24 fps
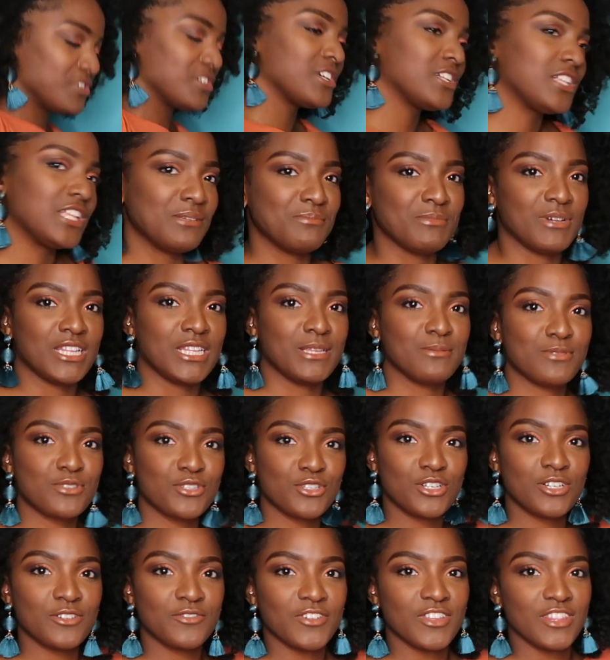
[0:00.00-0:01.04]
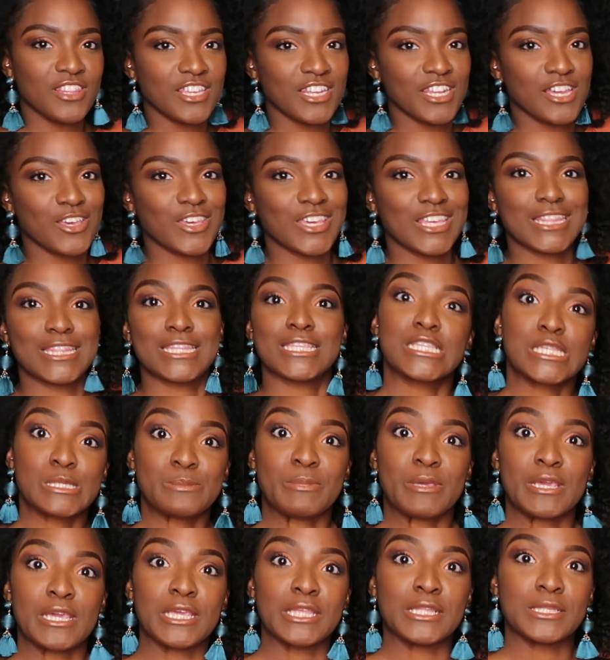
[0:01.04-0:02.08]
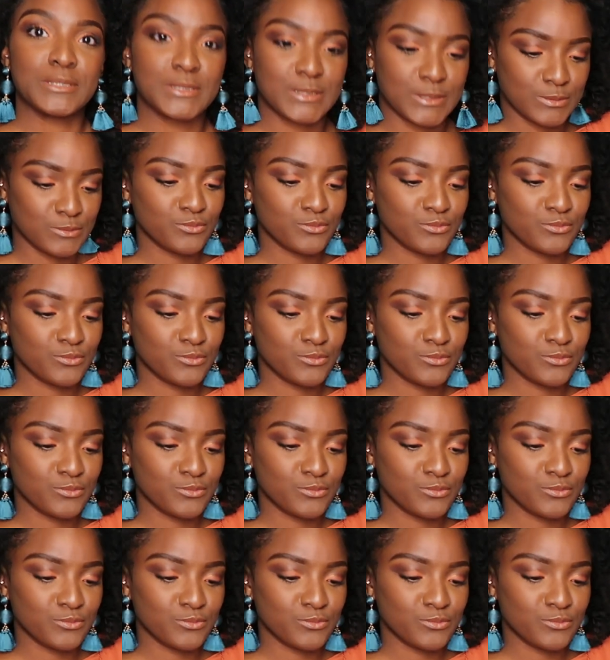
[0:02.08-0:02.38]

gonna clean my lips off and then I'll get the spin.